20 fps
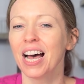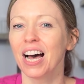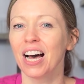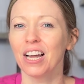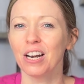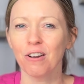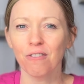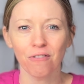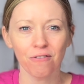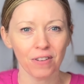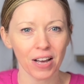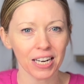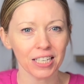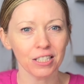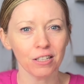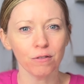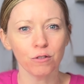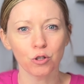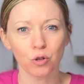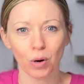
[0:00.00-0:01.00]
An
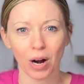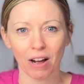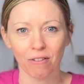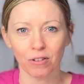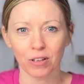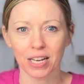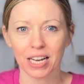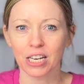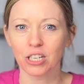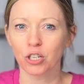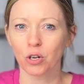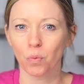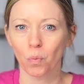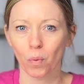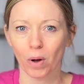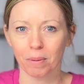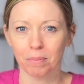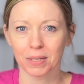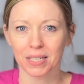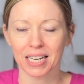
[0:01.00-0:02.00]
effective travel agent
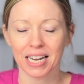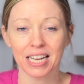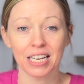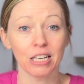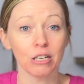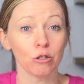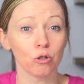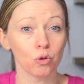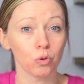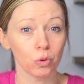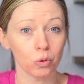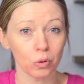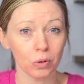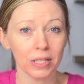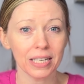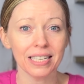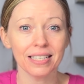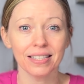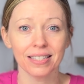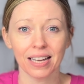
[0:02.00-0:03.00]
website can
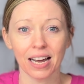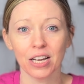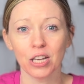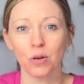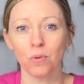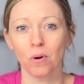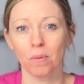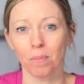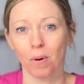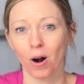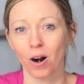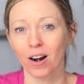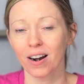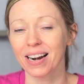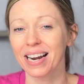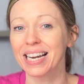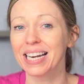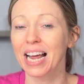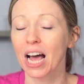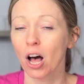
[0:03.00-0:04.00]
truly set you apart
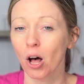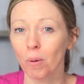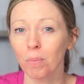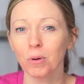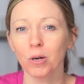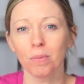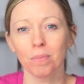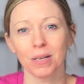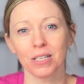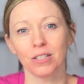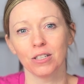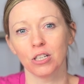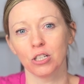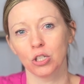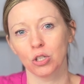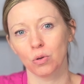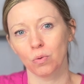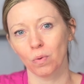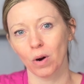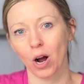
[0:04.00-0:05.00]
and help your
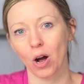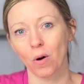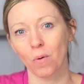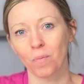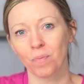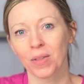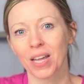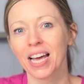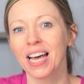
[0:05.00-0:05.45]
business grow.